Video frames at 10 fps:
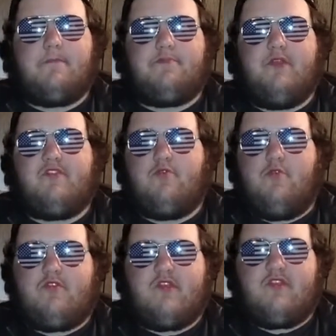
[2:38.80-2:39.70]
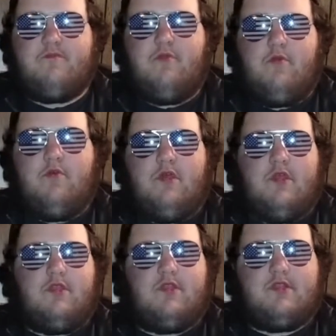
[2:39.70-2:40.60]
Preschool Cesspool.
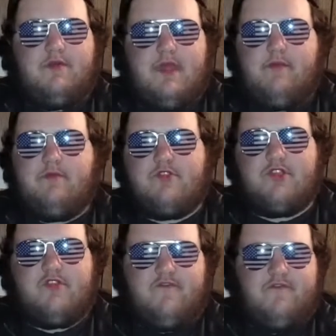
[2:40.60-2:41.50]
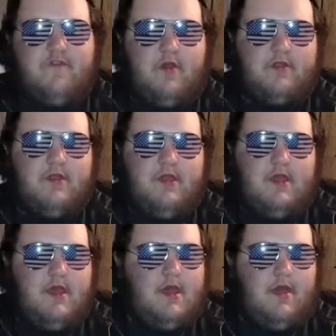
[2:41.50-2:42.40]
You can tell that one's just for fun.
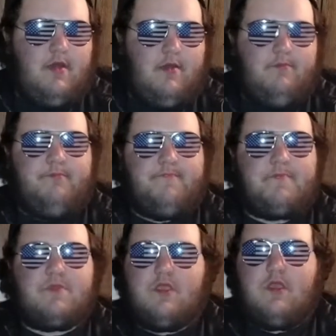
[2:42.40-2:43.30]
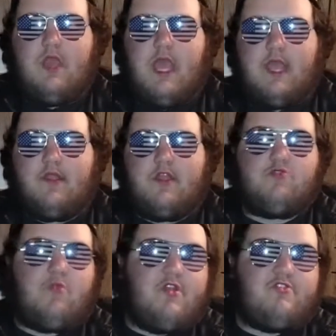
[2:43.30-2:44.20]
And
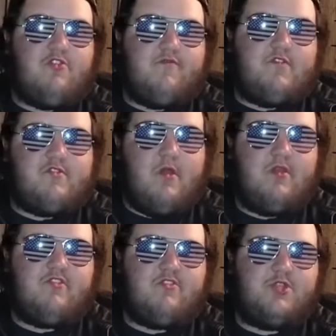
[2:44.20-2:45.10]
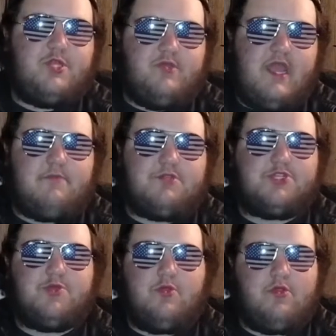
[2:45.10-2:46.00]
crossover songs are Too Damn
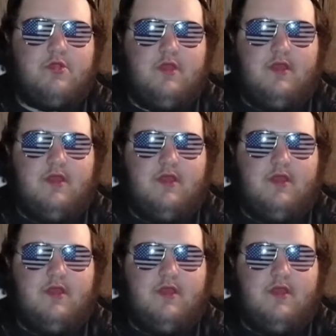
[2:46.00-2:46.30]
Short.